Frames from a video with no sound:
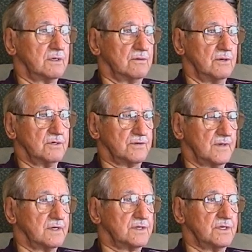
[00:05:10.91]

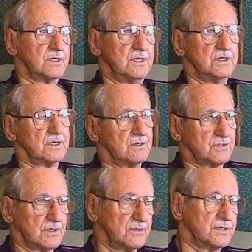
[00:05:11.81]
Roosevelt's decision on
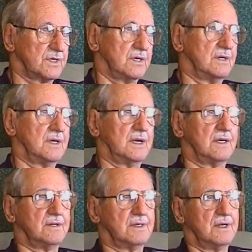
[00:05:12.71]
Social Security and
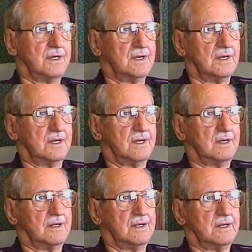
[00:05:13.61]
on he
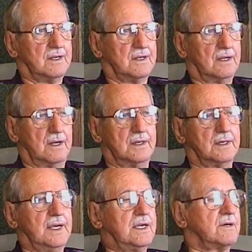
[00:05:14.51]
likes to criticize He
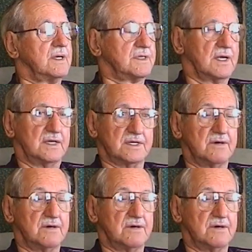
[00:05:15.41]
criticizes criticized